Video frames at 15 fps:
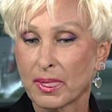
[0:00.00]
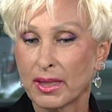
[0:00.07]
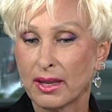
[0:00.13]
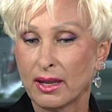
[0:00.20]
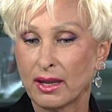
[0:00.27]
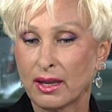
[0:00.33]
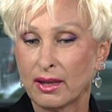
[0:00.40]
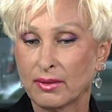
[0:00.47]

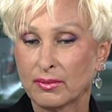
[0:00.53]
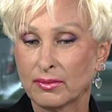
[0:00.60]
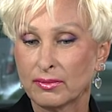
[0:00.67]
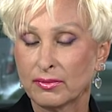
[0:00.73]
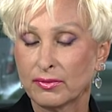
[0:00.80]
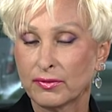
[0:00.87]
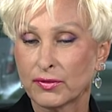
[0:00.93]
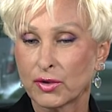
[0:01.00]
um,
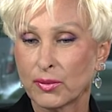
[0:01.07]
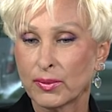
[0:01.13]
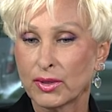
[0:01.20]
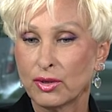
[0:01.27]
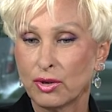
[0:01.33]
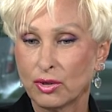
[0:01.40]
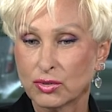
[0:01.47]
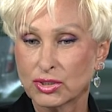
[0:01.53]
from the
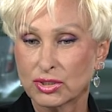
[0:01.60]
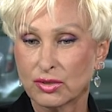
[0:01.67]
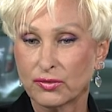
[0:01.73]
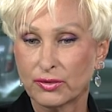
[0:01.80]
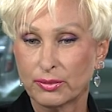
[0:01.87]
host of